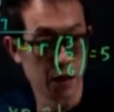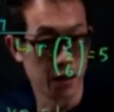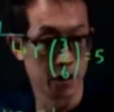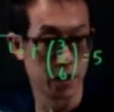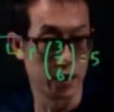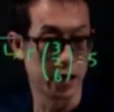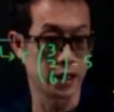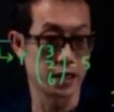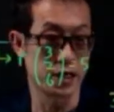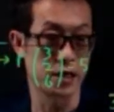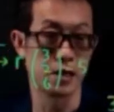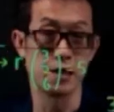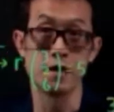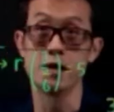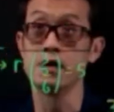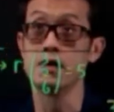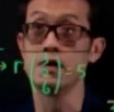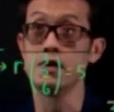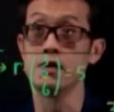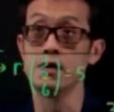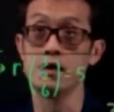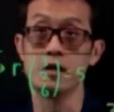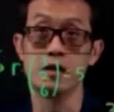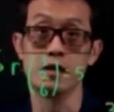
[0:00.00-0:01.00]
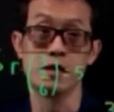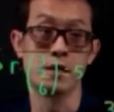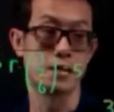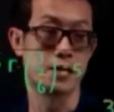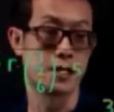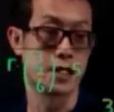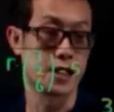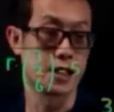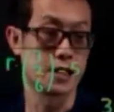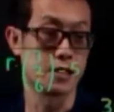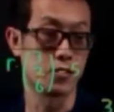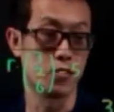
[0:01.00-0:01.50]
Alright?
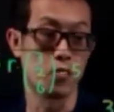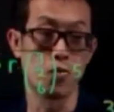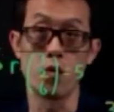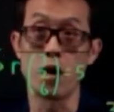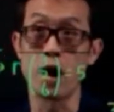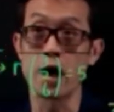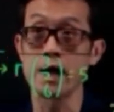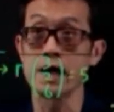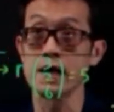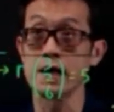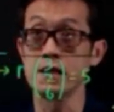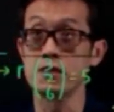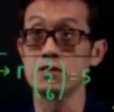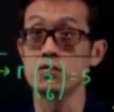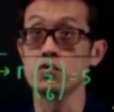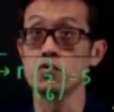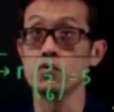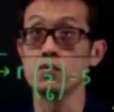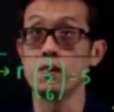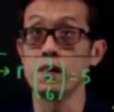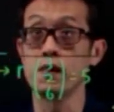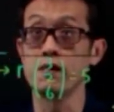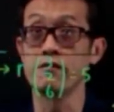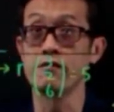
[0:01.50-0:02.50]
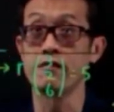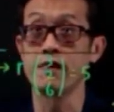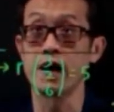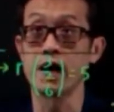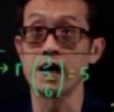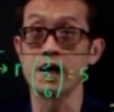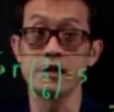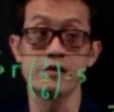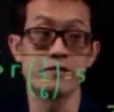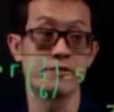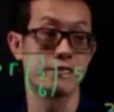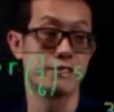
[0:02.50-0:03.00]
Then y is
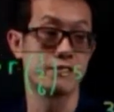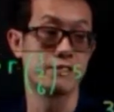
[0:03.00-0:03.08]
2.5.